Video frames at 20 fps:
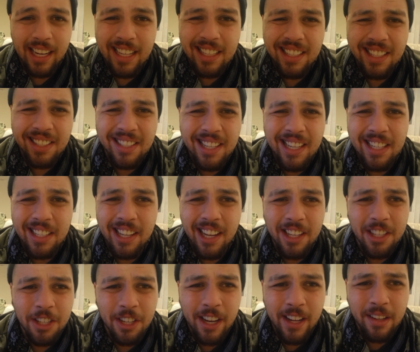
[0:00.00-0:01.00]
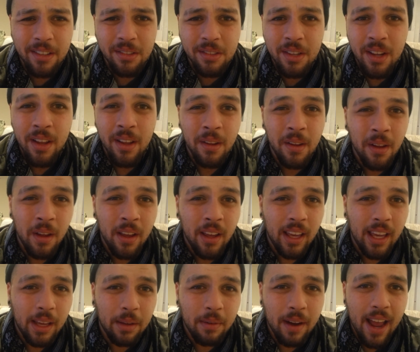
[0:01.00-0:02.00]
16 touchdowns.
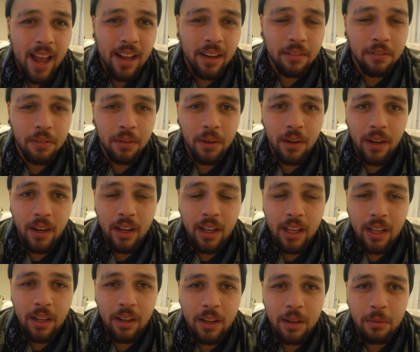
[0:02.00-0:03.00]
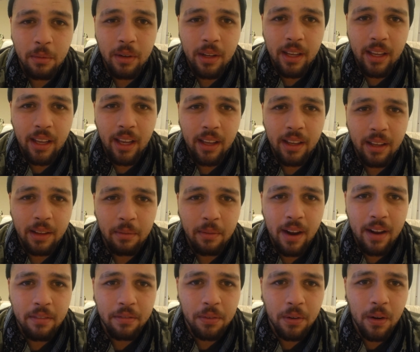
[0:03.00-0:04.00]
He ran for, he
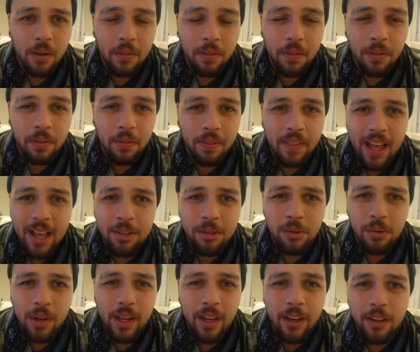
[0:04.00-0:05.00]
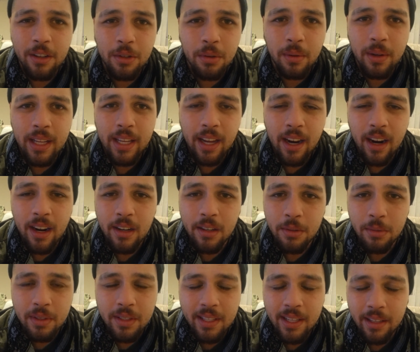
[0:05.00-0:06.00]
ran for 1,320
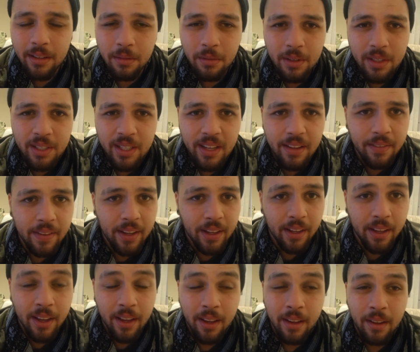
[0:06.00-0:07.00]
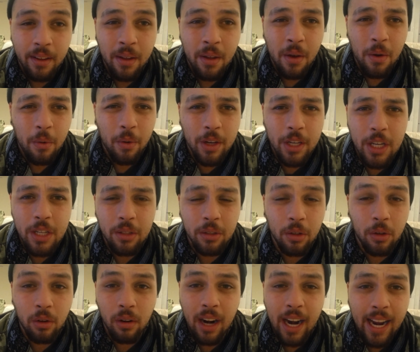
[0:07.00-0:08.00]
yards receiving, which is
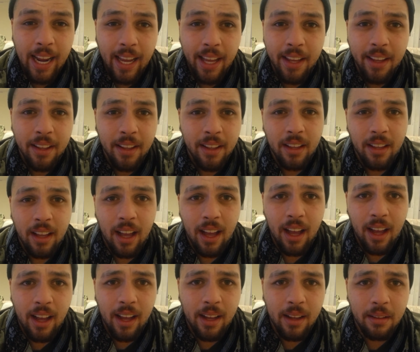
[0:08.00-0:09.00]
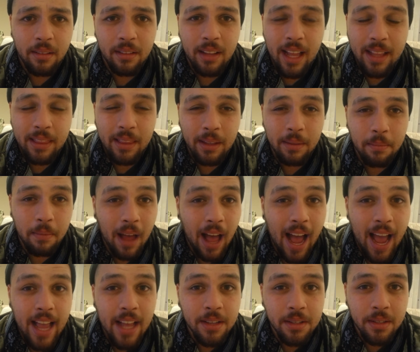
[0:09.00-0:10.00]
great. Not the
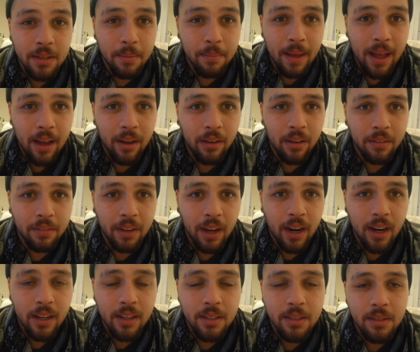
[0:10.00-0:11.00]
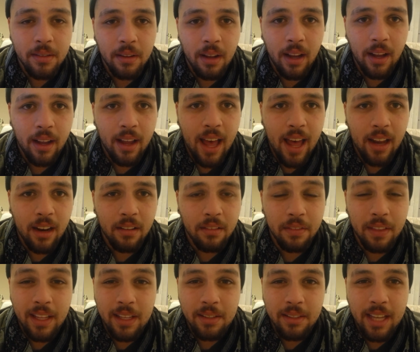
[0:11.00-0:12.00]
highest amount of yards out
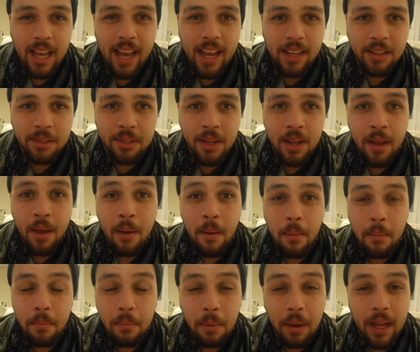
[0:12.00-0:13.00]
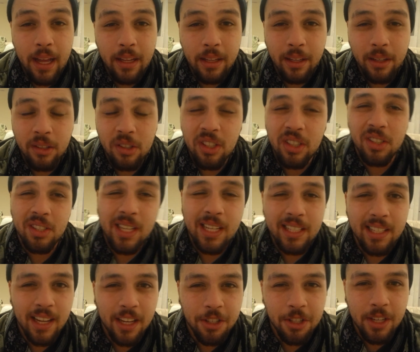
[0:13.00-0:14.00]
of these guys, but 16
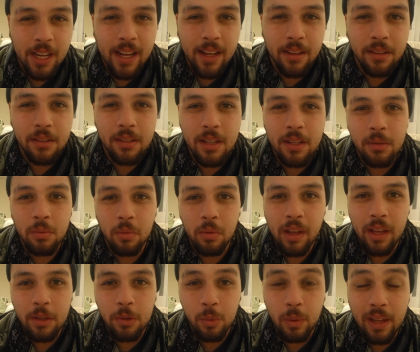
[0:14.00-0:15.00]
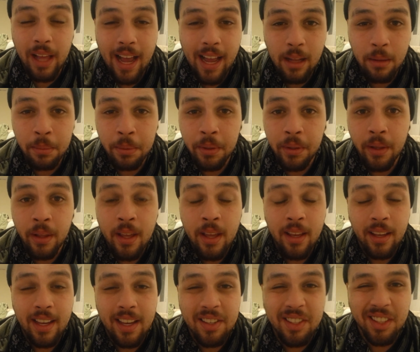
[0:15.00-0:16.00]
touchdowns. He's reliable.
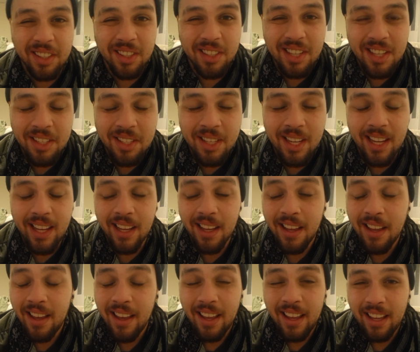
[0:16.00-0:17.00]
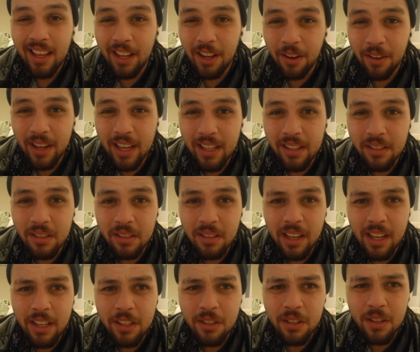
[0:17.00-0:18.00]
He's consistent.
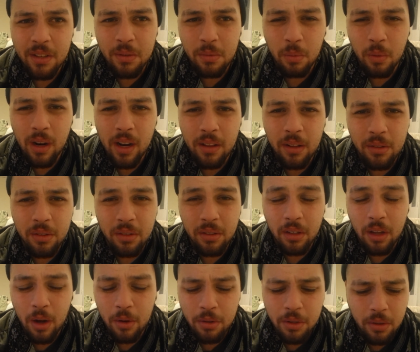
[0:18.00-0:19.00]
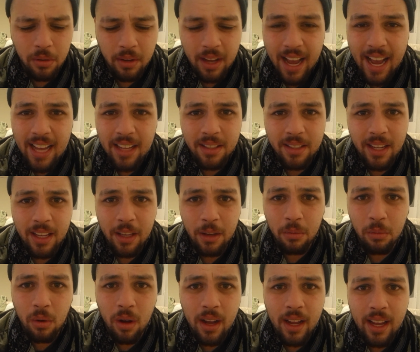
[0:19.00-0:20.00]
He's just one of those go-to guys that you
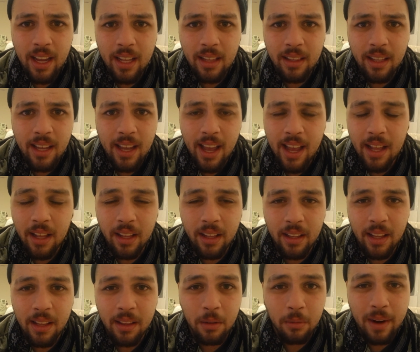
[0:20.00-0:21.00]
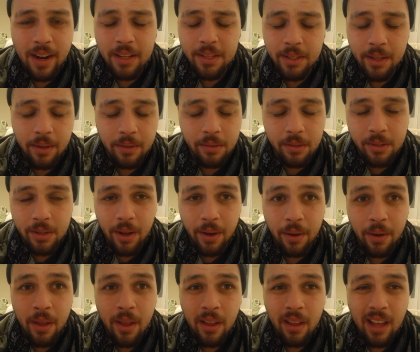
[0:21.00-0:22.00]
want in the red zone.
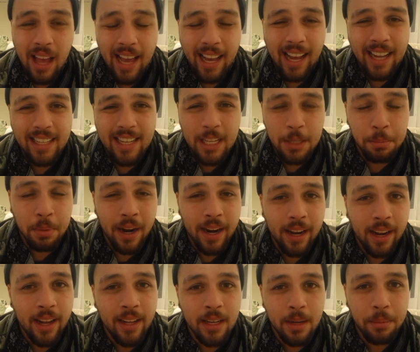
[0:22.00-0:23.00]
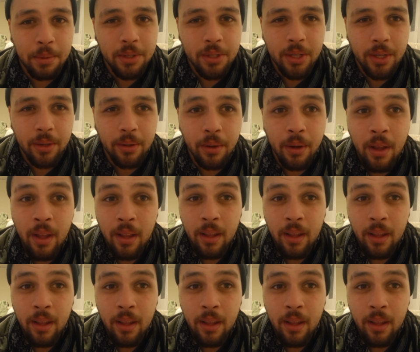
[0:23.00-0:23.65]
So I got Dez Bryant at number 2,